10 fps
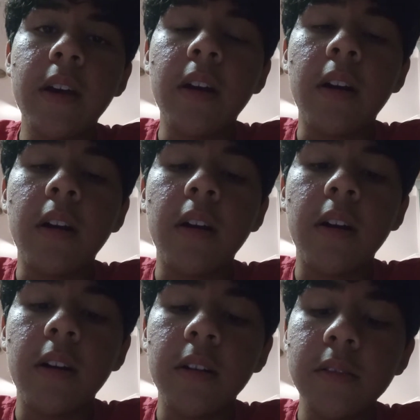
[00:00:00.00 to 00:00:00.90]

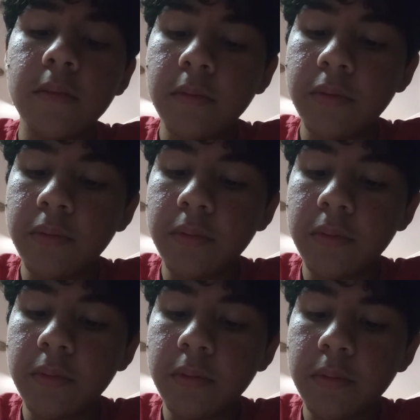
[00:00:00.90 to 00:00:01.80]
Uh,
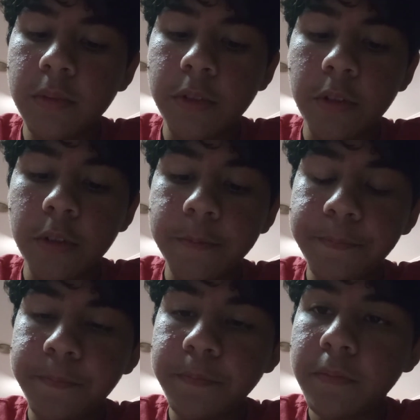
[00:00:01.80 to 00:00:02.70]
so
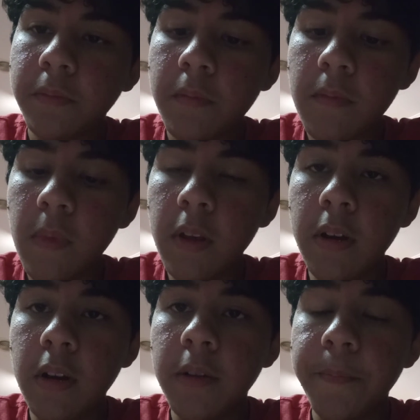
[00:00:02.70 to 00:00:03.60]

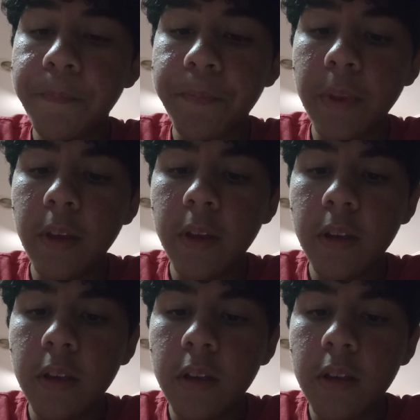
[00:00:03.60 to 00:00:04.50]
uh,
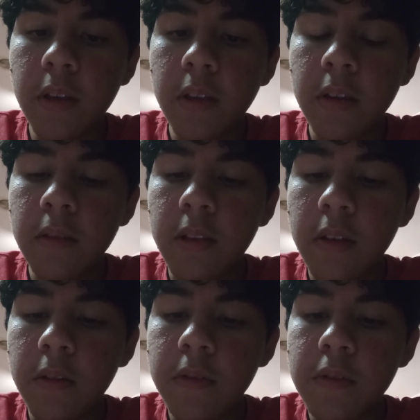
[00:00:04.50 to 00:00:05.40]
getting
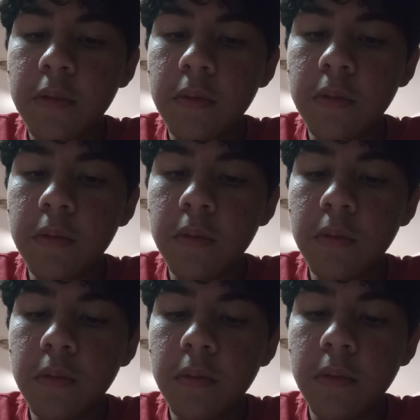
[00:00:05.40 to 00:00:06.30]
on
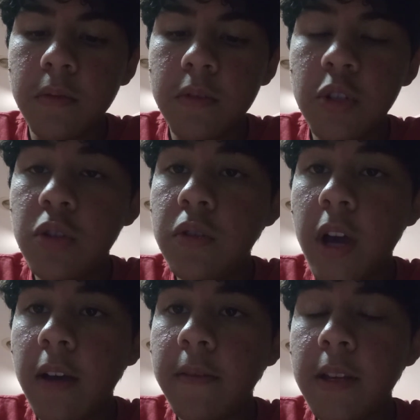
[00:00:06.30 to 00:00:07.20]
to, should you
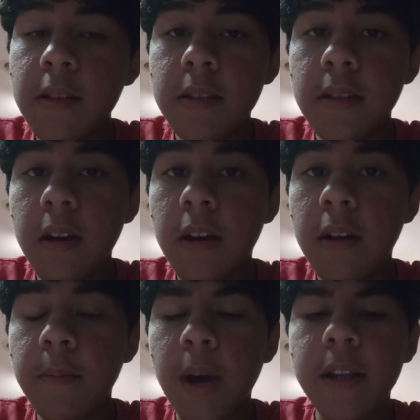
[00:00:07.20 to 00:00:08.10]
have it?
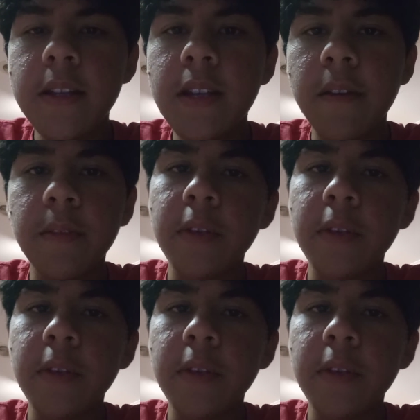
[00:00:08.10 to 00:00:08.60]
I definitely